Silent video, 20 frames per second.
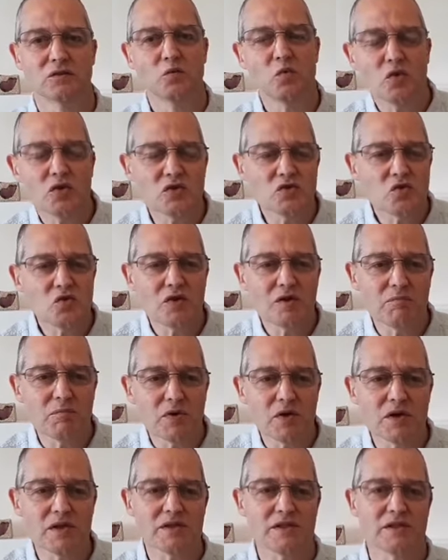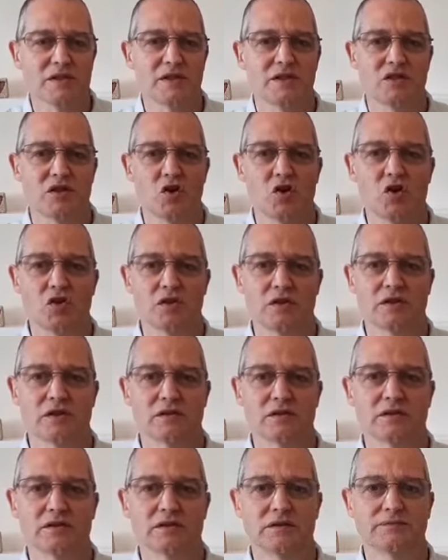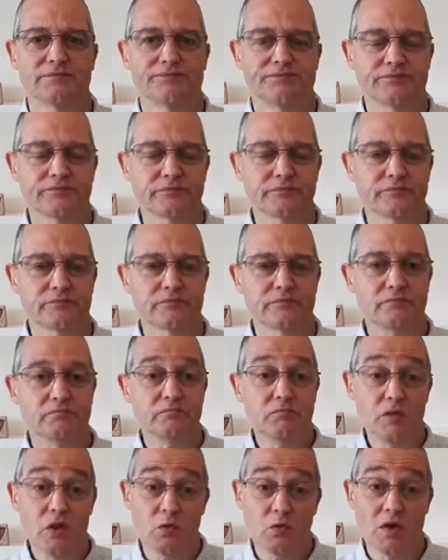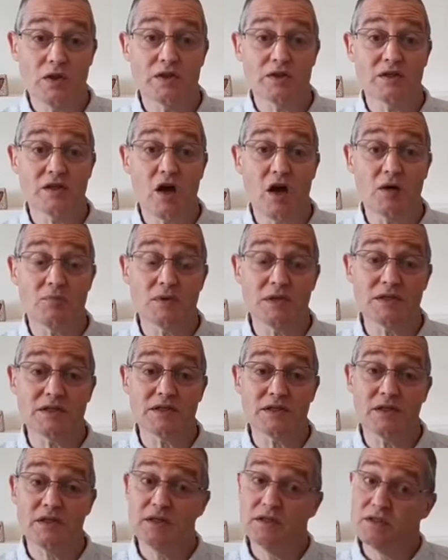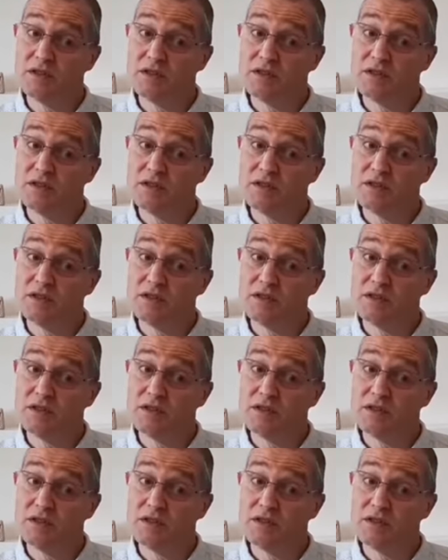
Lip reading: What sort of person is God? Well, the psalmist,